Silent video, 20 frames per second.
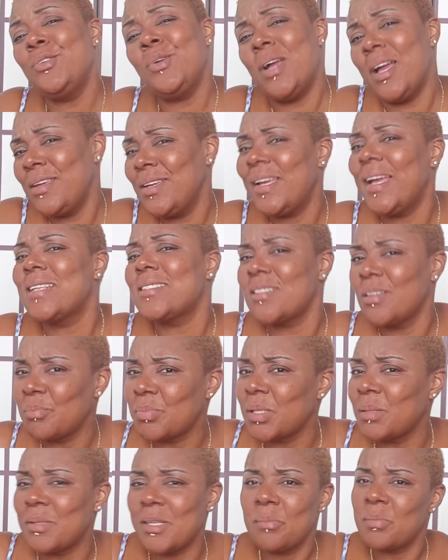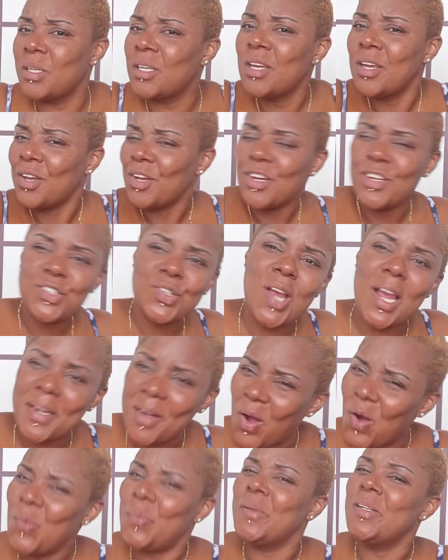You know, you got some people that be trying
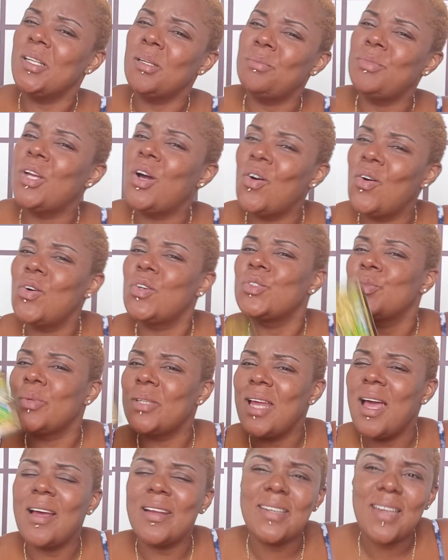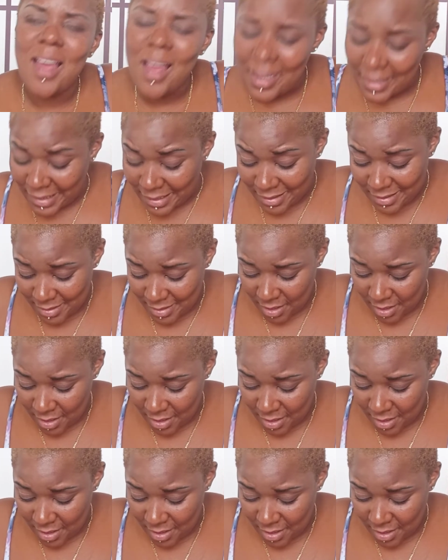to open up doors without knocking.